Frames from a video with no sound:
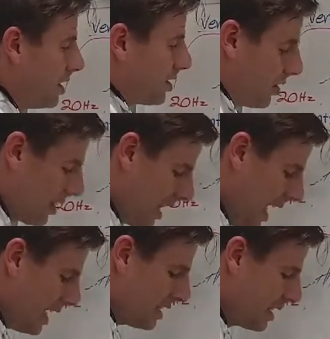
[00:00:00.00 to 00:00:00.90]
So the
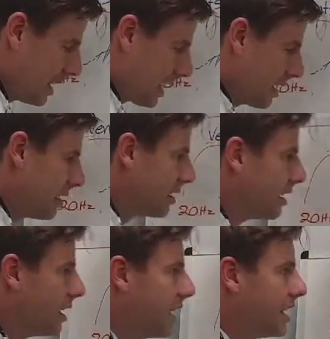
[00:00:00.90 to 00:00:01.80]
last thing
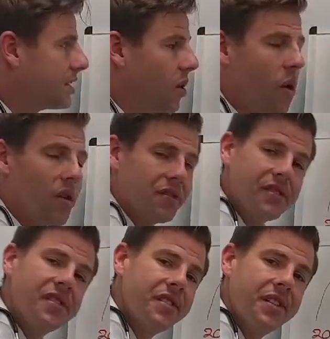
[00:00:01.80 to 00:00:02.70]
is
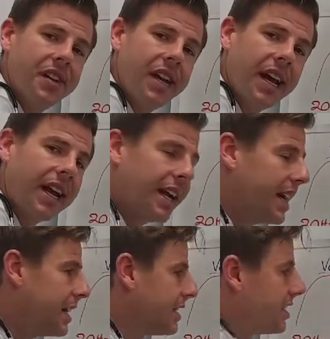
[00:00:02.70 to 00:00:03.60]
horns,
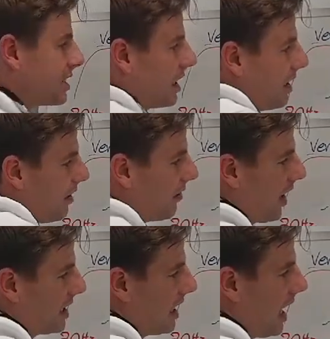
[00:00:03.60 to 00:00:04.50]
and this is going to
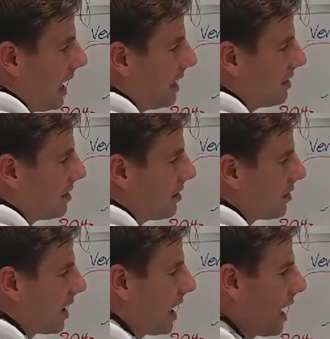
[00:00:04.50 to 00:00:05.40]
affect highs.
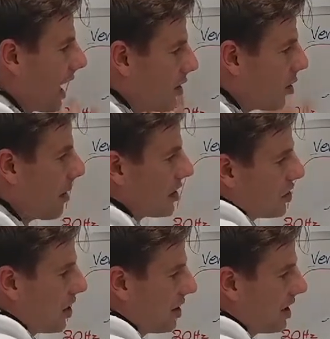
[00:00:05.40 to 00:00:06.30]
Okay, I know my
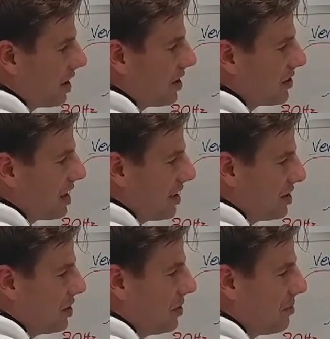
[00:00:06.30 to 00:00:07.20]
chart here goes
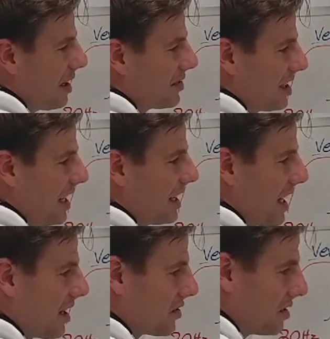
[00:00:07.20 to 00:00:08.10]
out to about
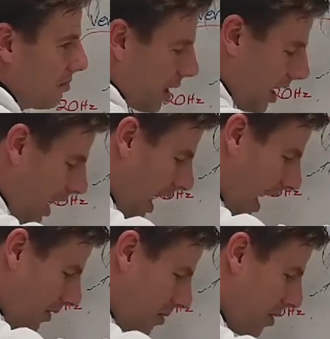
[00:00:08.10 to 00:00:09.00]
10,000, but
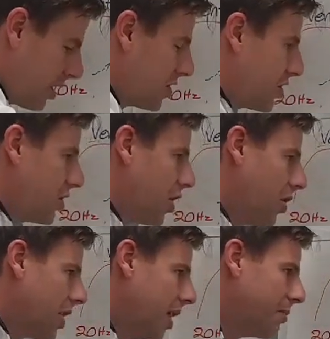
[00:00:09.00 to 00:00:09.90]
everybody should
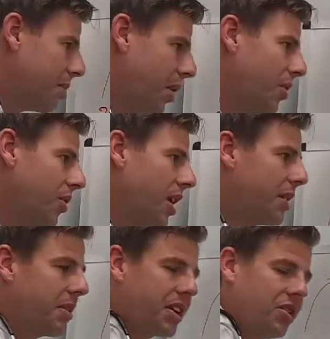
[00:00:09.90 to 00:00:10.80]
know that
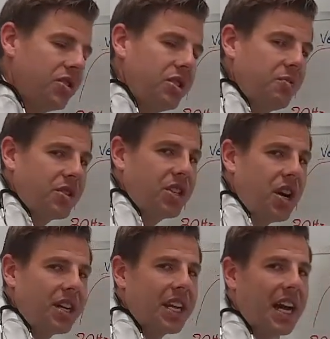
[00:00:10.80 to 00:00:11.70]
programming, usually we're
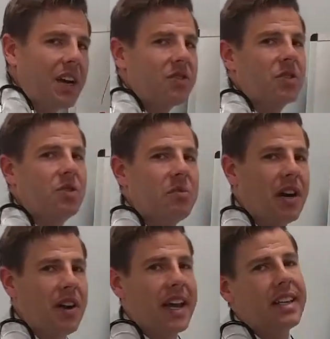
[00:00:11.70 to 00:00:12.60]
talking out to
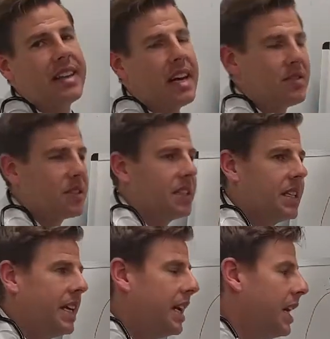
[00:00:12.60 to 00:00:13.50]
about 8,000.
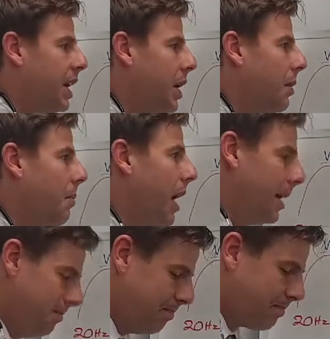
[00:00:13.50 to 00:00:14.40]

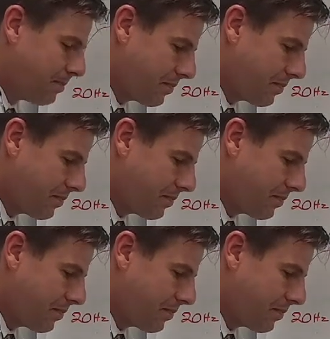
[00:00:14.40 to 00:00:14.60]
But